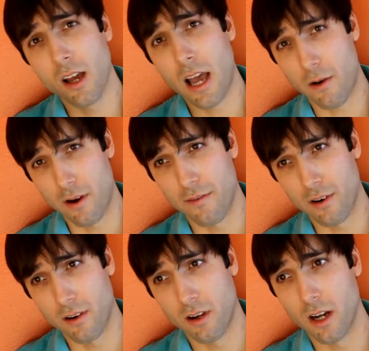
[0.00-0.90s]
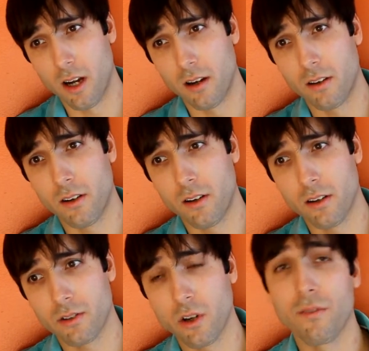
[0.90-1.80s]
However,
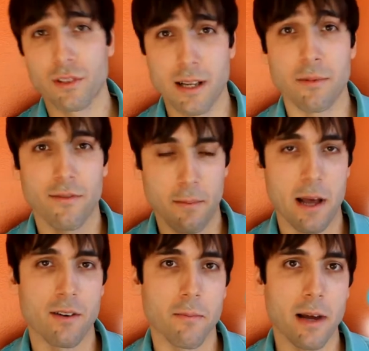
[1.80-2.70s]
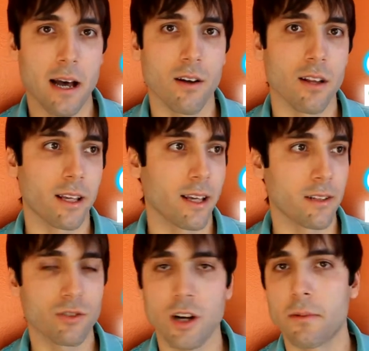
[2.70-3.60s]
so for example, if I'm out and about, like at a
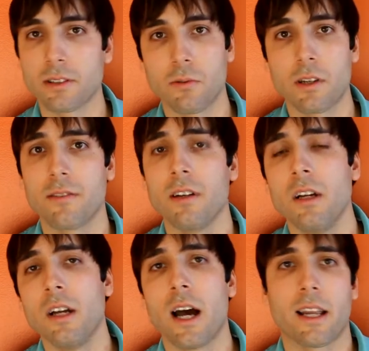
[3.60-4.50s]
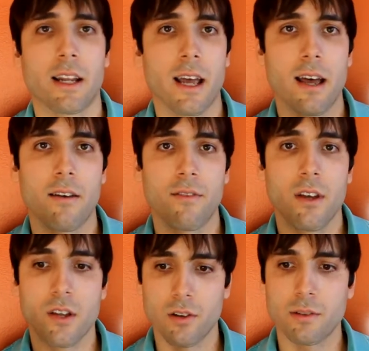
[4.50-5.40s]
Starbucks or whatever, I can have
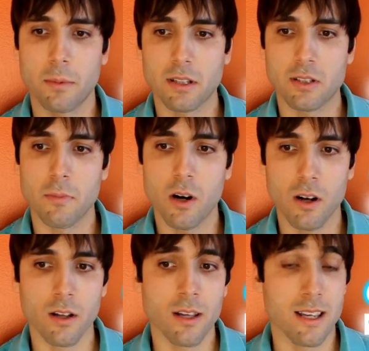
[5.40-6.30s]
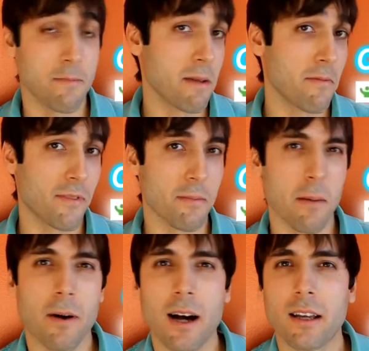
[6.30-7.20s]
something small, maybe even fit in my
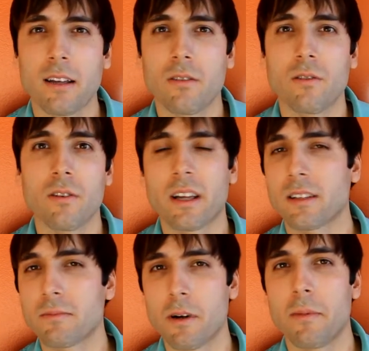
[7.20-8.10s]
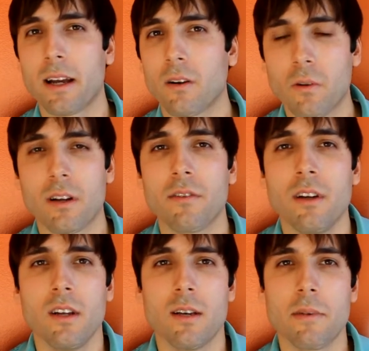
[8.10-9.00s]
pocket or like a small bag or whatever.
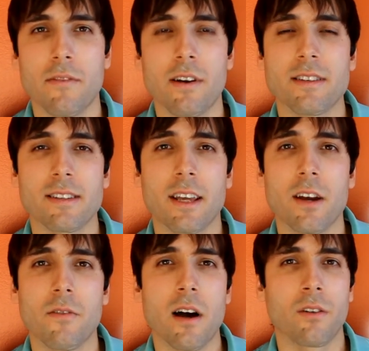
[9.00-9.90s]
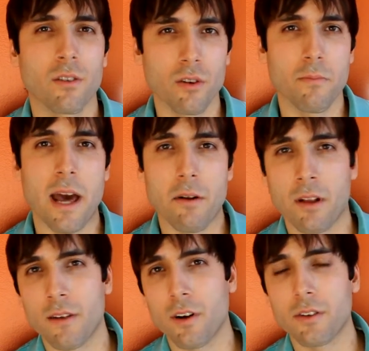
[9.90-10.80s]
It'd be very easy to carry around, good battery
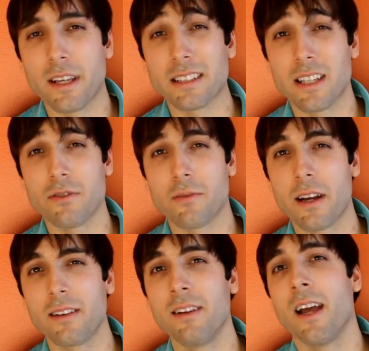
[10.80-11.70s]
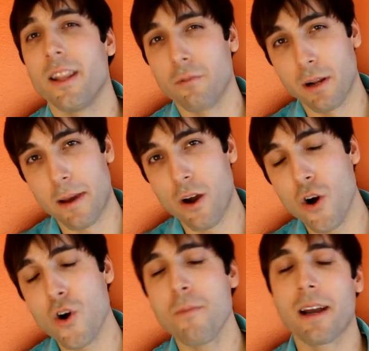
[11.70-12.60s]
life all day, etc. Right? And then when I'm at
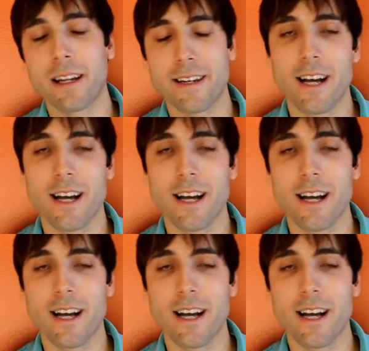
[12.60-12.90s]
home, I can